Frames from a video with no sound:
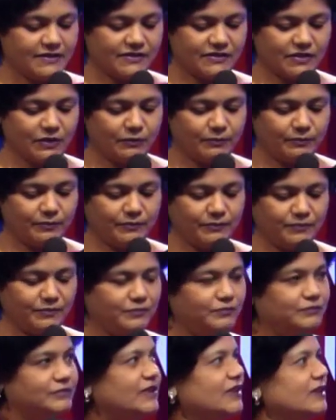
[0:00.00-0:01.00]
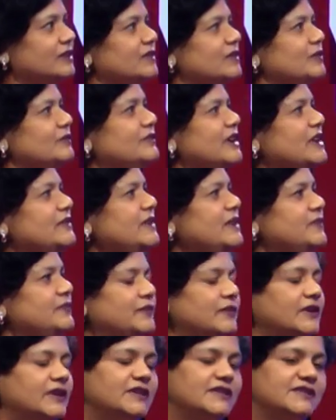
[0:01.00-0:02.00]
So when we
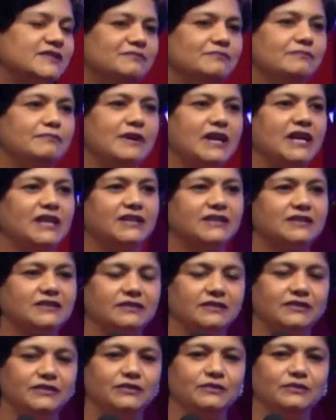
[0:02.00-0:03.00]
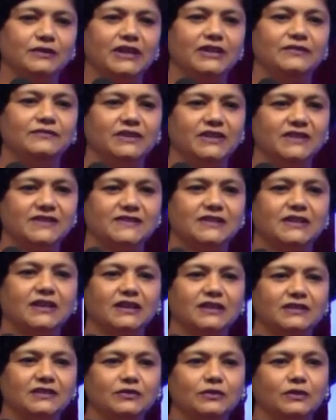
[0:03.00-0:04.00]
first met, and we
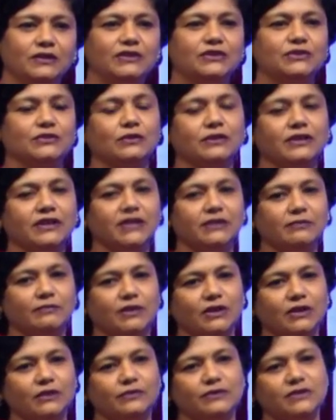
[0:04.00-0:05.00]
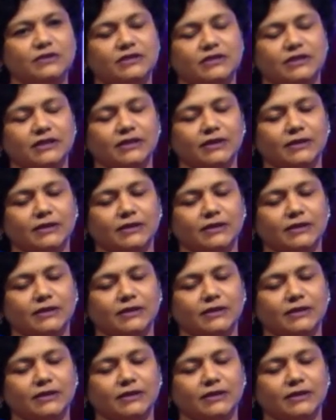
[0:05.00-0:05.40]
got talking about,